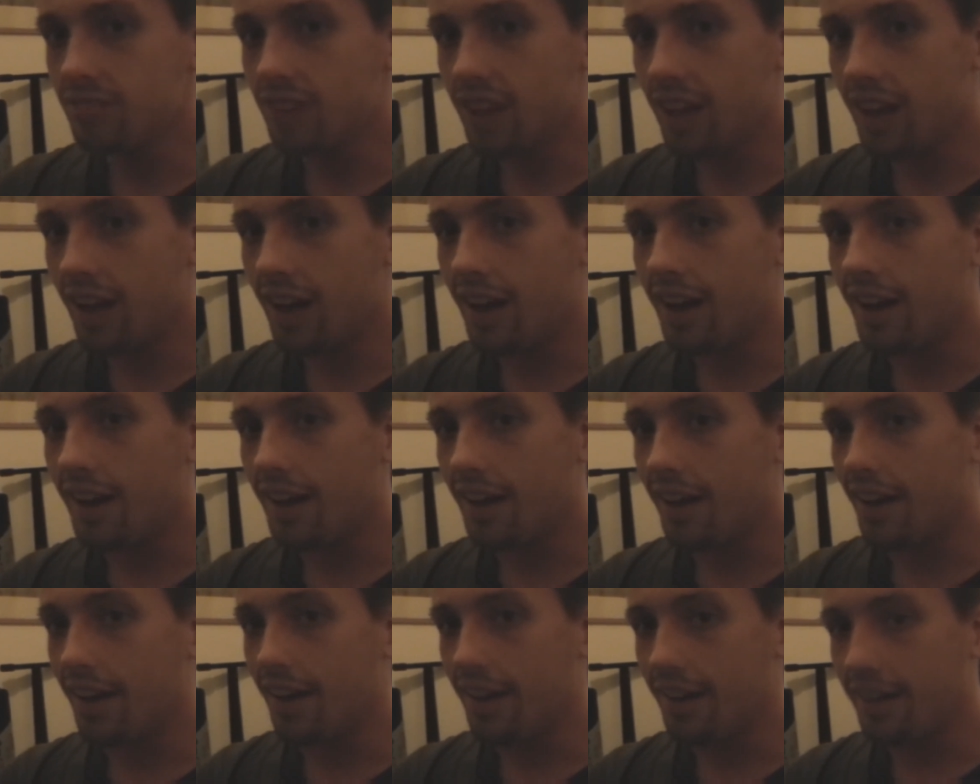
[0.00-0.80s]

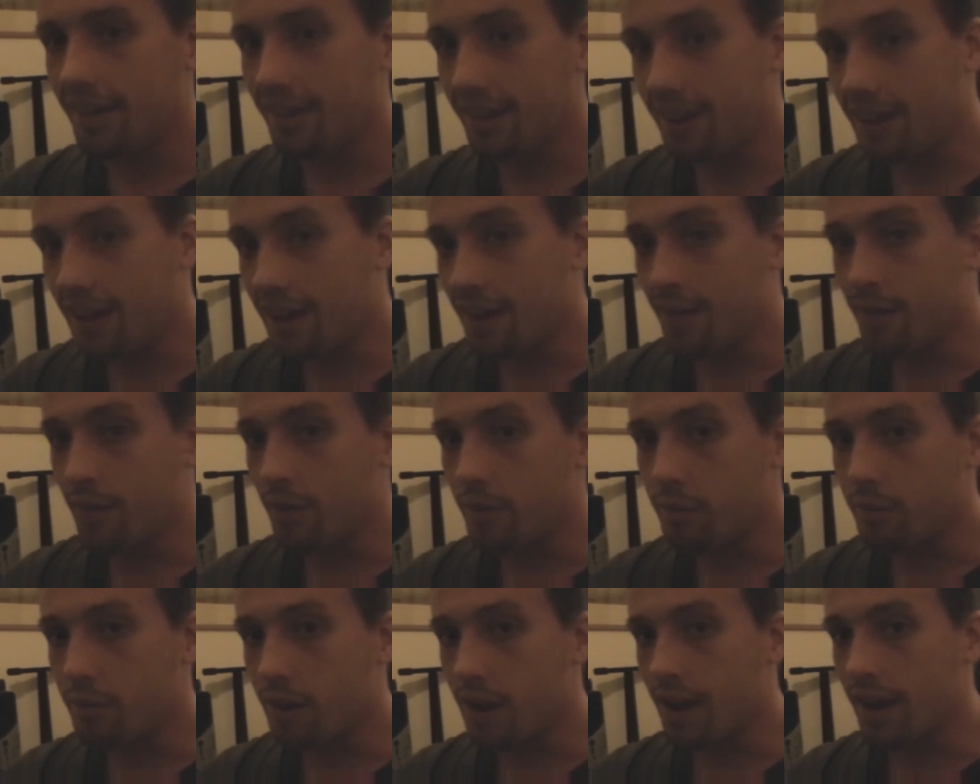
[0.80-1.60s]
yeah, I'm
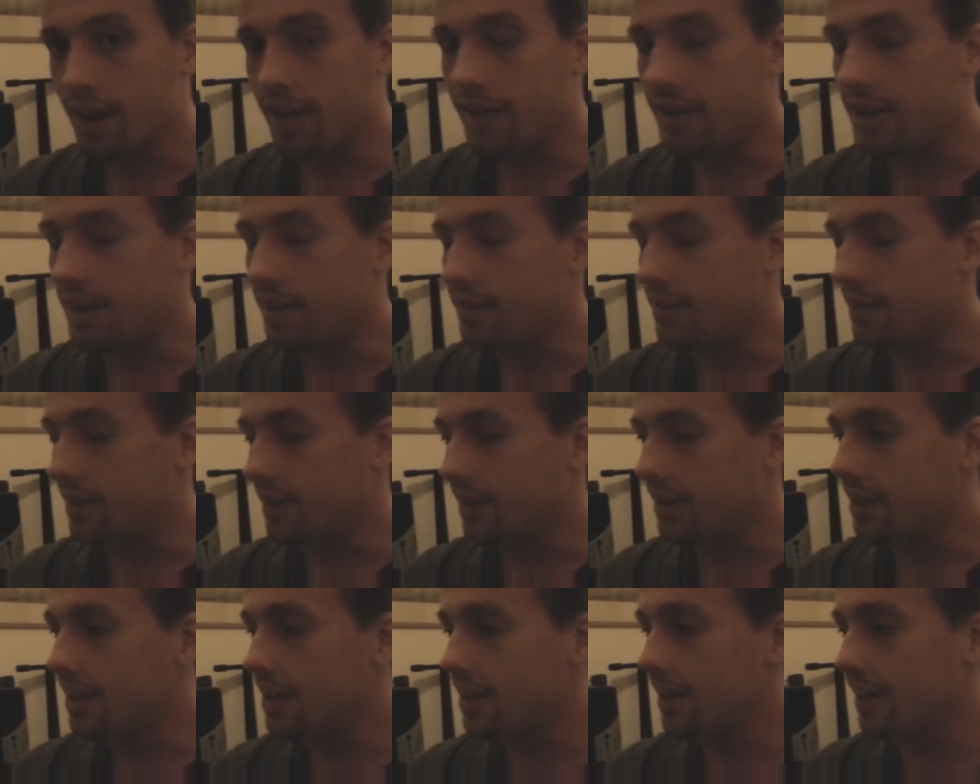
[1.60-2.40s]
not bragging or
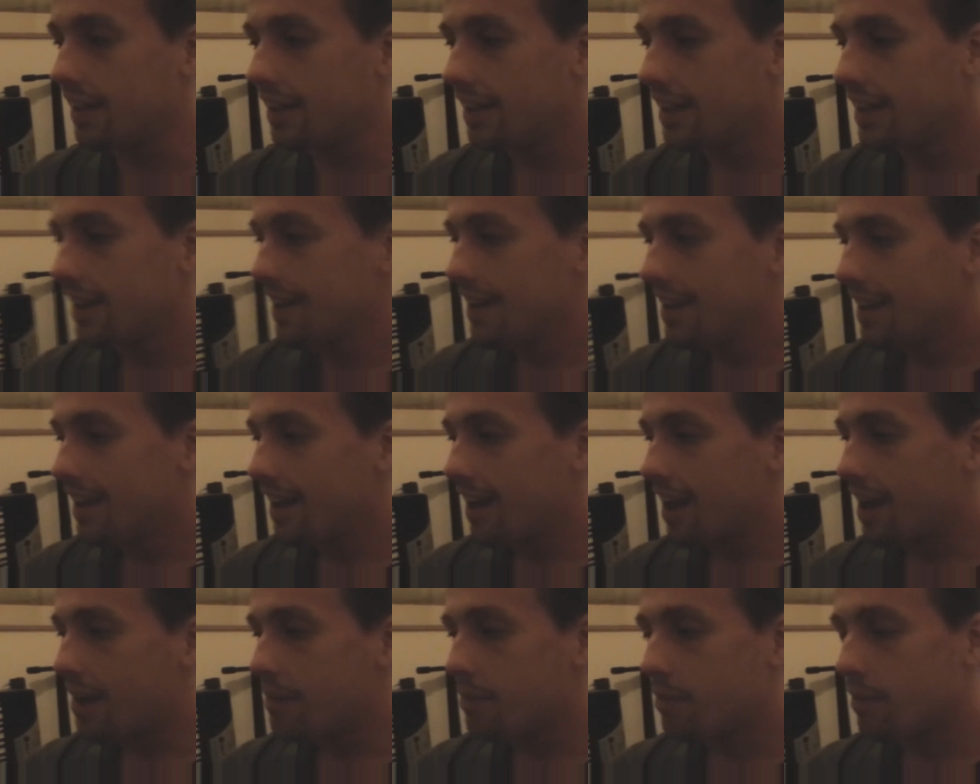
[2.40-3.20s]
anything.
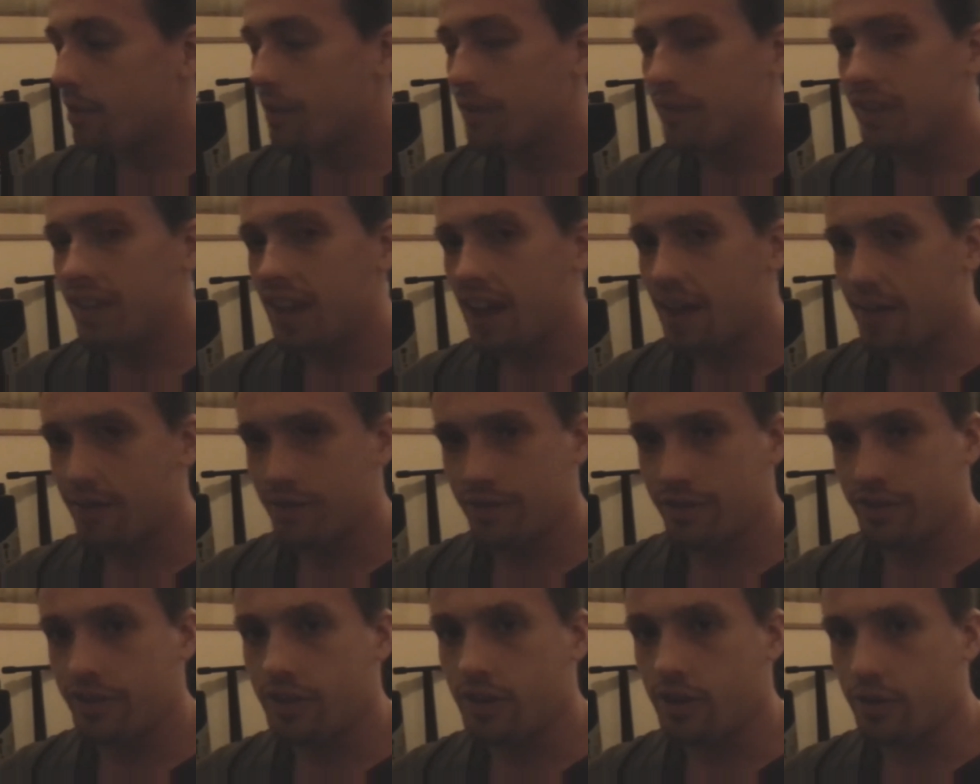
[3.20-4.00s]
I'm probably the
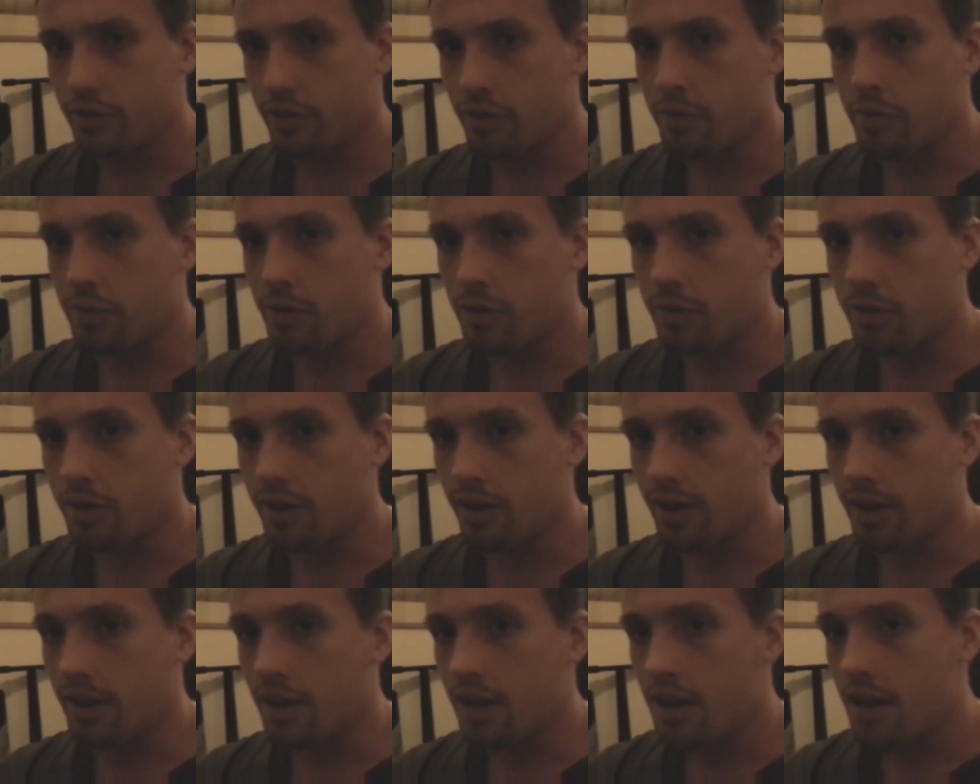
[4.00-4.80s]
average Joe of
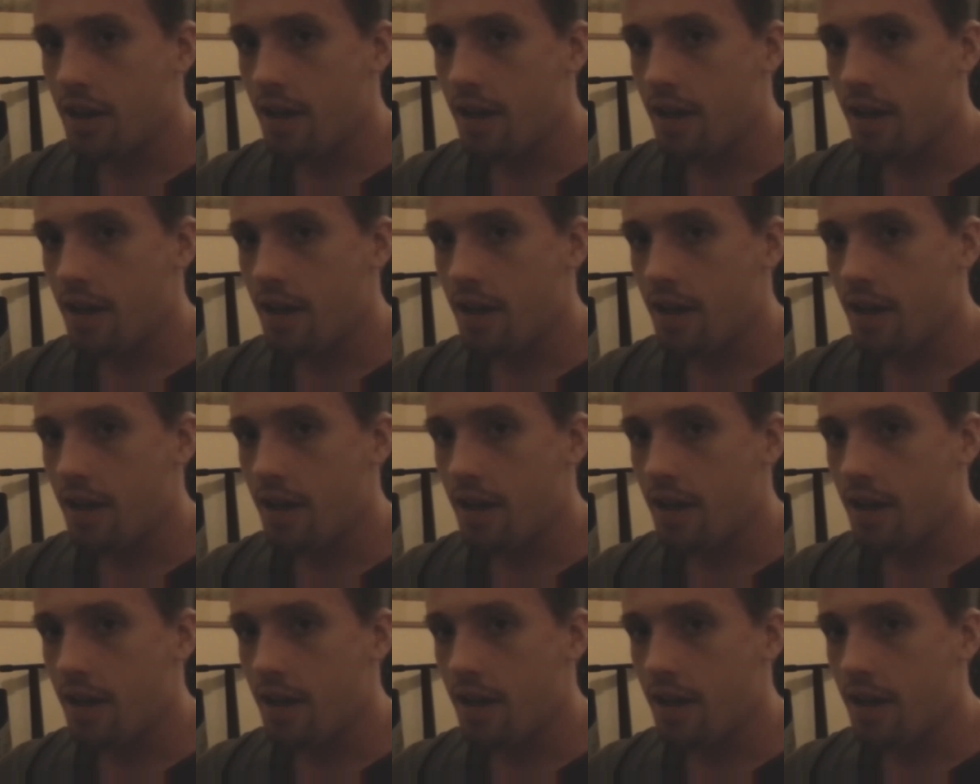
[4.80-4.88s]
computing.